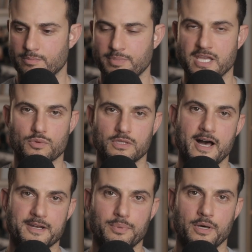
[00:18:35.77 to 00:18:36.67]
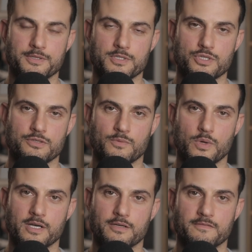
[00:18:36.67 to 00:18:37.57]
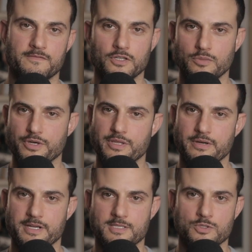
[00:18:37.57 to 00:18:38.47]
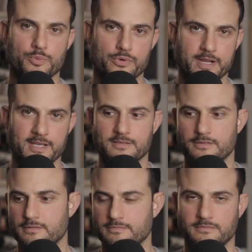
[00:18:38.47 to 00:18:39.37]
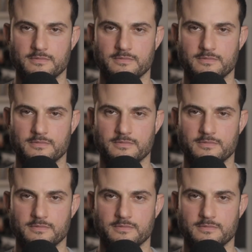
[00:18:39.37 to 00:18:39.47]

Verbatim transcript: being relied upon to shoot work on film, whether it's Super eight or